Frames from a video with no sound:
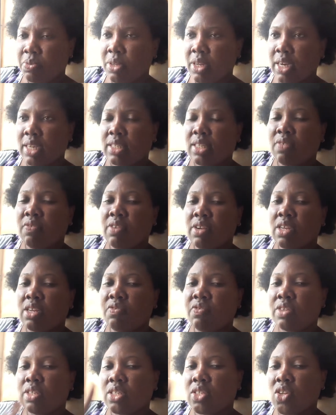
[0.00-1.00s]
As if
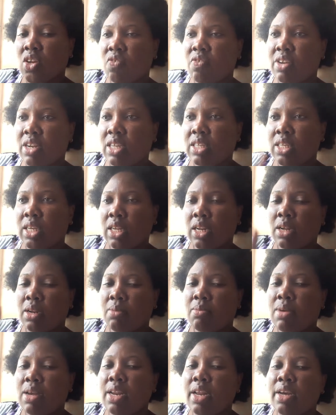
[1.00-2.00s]
you stuff anything in the
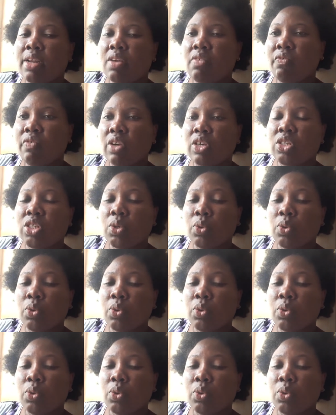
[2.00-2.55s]
belly of the fish,